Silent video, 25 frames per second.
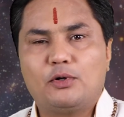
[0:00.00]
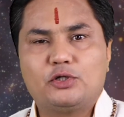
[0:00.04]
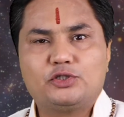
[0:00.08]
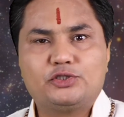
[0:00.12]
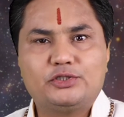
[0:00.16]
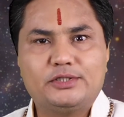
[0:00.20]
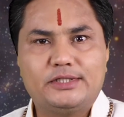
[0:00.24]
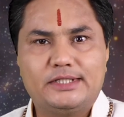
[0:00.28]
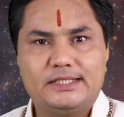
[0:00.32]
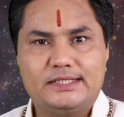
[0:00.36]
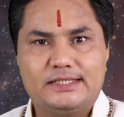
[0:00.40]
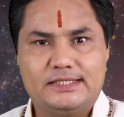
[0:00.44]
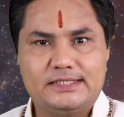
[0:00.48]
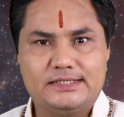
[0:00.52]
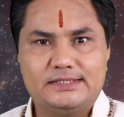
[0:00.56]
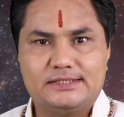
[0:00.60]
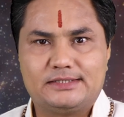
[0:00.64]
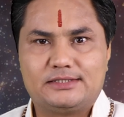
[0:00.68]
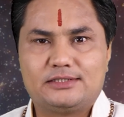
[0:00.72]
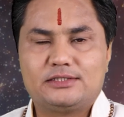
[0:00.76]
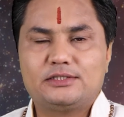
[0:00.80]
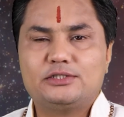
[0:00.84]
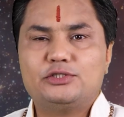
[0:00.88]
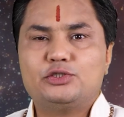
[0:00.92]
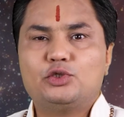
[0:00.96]

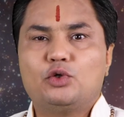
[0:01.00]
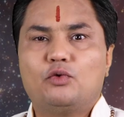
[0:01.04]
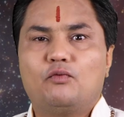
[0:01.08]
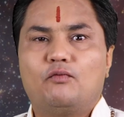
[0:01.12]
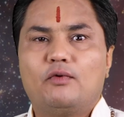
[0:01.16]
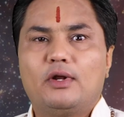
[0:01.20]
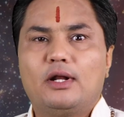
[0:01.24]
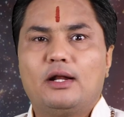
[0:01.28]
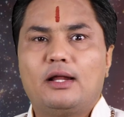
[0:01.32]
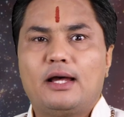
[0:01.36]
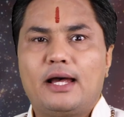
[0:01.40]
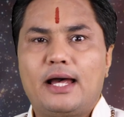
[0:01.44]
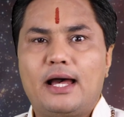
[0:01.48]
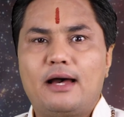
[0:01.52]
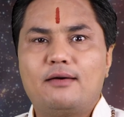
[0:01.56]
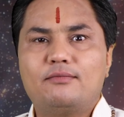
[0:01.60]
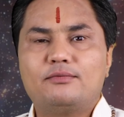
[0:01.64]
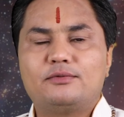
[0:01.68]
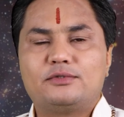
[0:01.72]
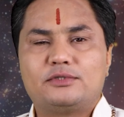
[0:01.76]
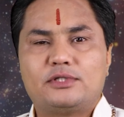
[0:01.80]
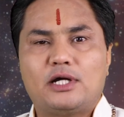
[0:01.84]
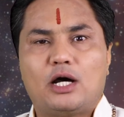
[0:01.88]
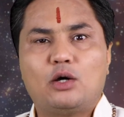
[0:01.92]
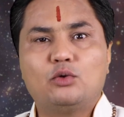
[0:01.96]
opportunities you will
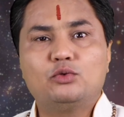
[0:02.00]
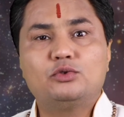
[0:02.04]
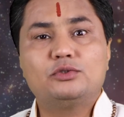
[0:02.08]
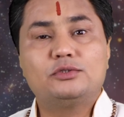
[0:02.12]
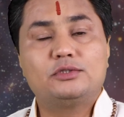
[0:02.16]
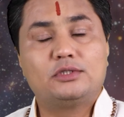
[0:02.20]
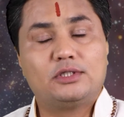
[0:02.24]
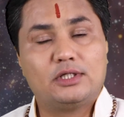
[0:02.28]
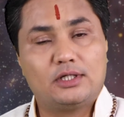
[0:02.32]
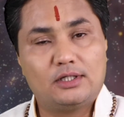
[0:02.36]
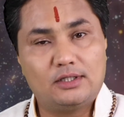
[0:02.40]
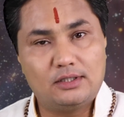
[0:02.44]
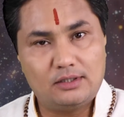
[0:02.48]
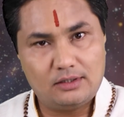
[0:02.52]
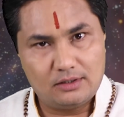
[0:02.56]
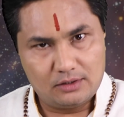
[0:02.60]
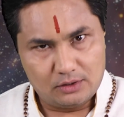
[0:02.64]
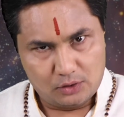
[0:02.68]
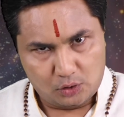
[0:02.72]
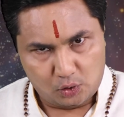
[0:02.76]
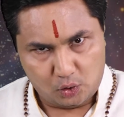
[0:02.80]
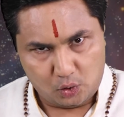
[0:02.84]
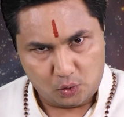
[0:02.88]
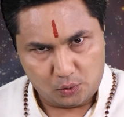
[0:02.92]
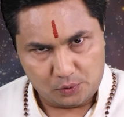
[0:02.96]
have down the
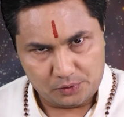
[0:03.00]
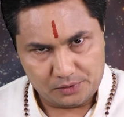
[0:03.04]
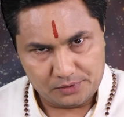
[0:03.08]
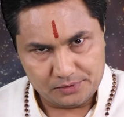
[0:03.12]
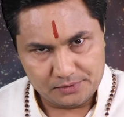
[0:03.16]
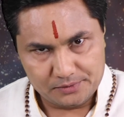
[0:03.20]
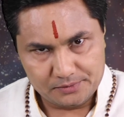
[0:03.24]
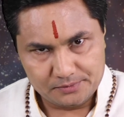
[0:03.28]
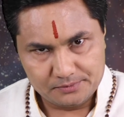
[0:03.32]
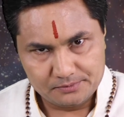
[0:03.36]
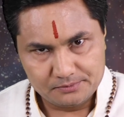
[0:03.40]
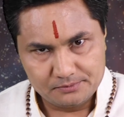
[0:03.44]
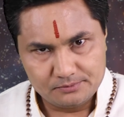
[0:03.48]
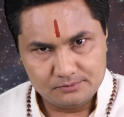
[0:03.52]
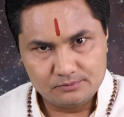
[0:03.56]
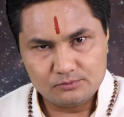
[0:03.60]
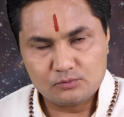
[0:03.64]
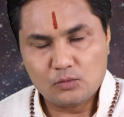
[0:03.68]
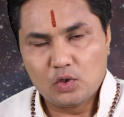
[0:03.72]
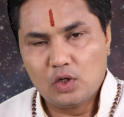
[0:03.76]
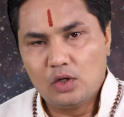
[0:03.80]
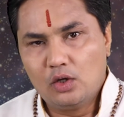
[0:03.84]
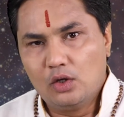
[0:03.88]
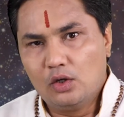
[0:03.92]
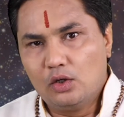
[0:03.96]
road.
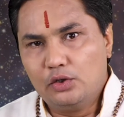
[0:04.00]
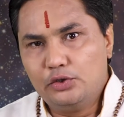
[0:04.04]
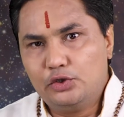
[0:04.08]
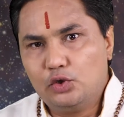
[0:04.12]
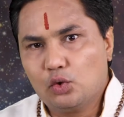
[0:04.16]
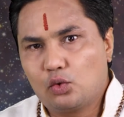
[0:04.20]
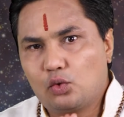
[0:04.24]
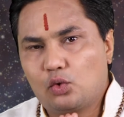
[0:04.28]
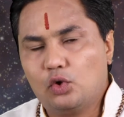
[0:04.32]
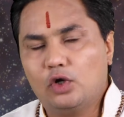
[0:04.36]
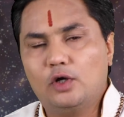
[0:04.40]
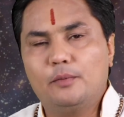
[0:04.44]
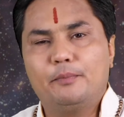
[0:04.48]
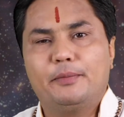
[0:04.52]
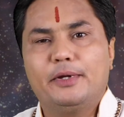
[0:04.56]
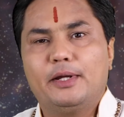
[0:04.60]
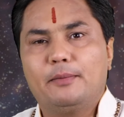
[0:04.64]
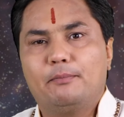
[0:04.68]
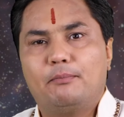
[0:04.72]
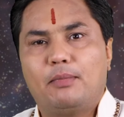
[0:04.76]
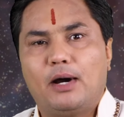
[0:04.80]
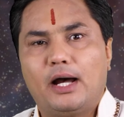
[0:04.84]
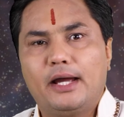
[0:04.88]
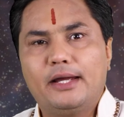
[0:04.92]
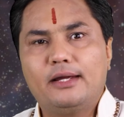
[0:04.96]
You could be
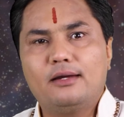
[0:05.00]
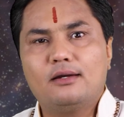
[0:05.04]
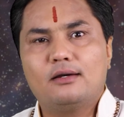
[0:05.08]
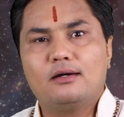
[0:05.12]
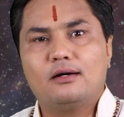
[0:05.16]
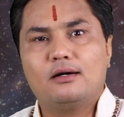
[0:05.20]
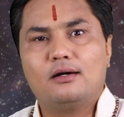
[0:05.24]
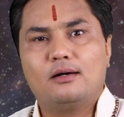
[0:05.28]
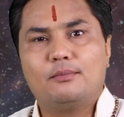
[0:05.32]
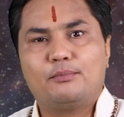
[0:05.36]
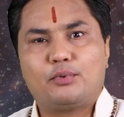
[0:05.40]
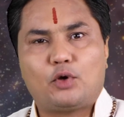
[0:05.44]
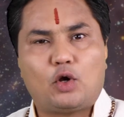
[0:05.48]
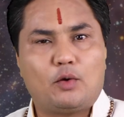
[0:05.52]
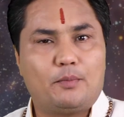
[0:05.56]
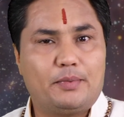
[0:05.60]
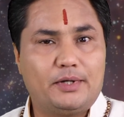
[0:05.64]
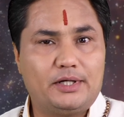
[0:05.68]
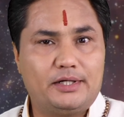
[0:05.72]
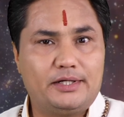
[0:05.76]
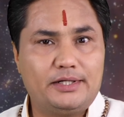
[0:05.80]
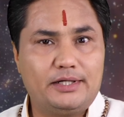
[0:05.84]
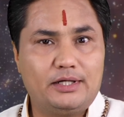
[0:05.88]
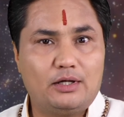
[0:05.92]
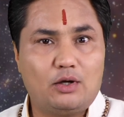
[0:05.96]
buying a
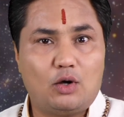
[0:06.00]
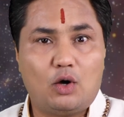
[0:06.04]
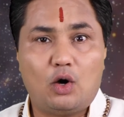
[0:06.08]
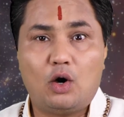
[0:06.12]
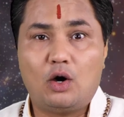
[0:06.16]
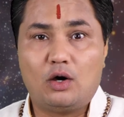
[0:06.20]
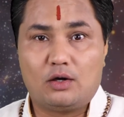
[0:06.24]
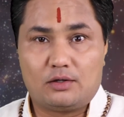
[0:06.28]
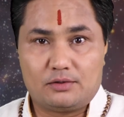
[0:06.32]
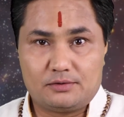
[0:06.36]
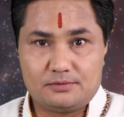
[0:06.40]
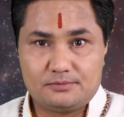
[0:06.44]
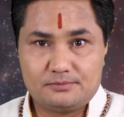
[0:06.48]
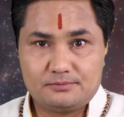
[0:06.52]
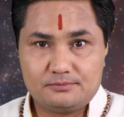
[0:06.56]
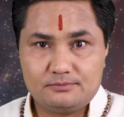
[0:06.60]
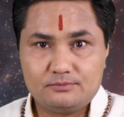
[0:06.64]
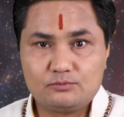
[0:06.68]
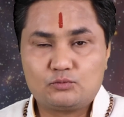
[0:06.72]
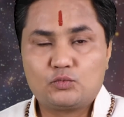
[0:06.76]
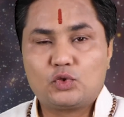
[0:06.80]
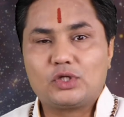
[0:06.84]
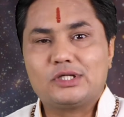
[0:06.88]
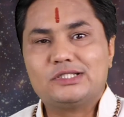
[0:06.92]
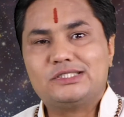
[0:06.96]
property or
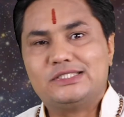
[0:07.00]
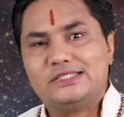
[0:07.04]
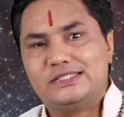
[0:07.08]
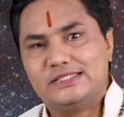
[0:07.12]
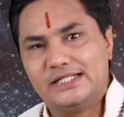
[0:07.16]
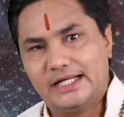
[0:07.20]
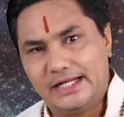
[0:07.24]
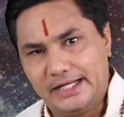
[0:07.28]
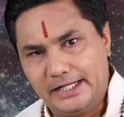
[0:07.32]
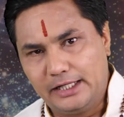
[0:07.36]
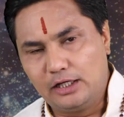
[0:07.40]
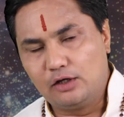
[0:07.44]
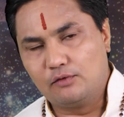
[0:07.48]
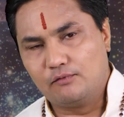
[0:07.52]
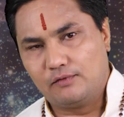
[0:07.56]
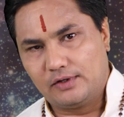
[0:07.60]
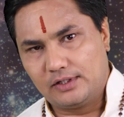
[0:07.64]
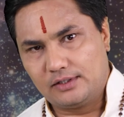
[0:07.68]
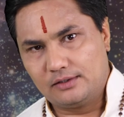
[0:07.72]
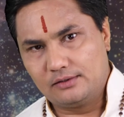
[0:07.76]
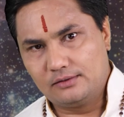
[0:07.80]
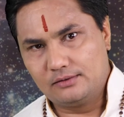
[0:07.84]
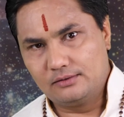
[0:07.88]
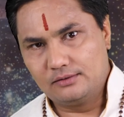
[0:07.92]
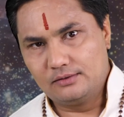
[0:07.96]
selling
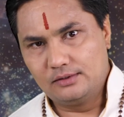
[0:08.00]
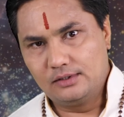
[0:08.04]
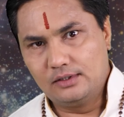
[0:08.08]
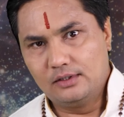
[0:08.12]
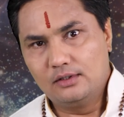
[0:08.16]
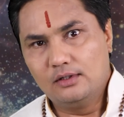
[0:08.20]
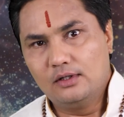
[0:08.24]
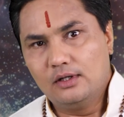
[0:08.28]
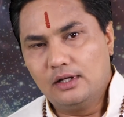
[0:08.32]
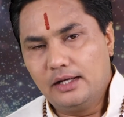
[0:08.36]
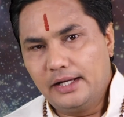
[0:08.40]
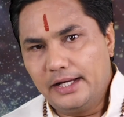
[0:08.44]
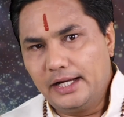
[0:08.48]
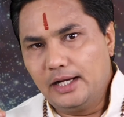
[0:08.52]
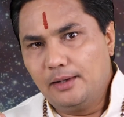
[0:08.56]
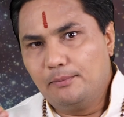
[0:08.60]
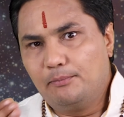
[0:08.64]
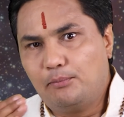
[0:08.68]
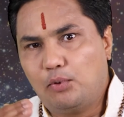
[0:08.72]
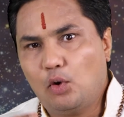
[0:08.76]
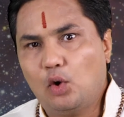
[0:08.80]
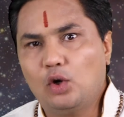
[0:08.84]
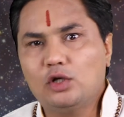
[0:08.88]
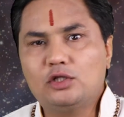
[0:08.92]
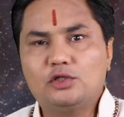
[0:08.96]
one. In
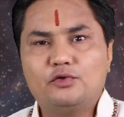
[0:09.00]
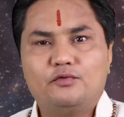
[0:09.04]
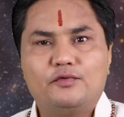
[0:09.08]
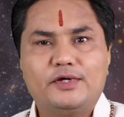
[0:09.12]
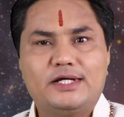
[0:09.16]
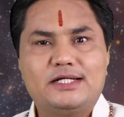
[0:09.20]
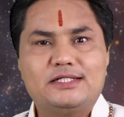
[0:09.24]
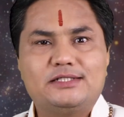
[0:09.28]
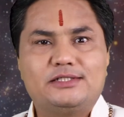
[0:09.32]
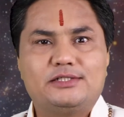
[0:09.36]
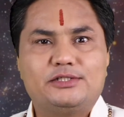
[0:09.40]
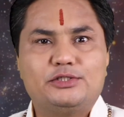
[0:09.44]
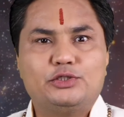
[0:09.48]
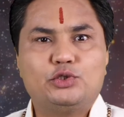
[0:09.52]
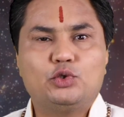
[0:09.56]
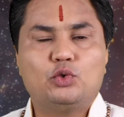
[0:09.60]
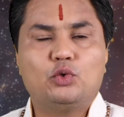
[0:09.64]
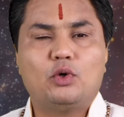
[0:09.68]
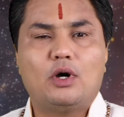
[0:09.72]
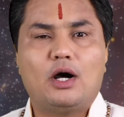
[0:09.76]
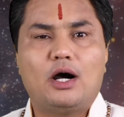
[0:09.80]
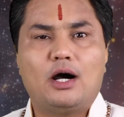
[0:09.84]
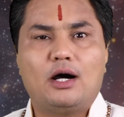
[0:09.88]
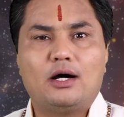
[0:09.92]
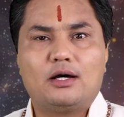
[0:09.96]
both ways,
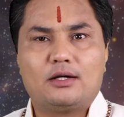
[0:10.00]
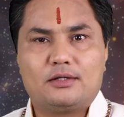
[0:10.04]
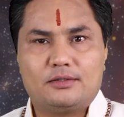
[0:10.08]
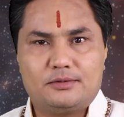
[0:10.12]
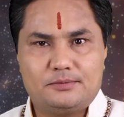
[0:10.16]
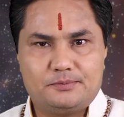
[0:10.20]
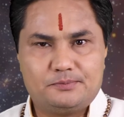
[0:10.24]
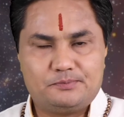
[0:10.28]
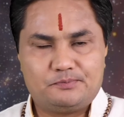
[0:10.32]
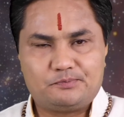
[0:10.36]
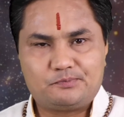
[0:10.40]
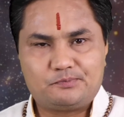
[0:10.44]
you are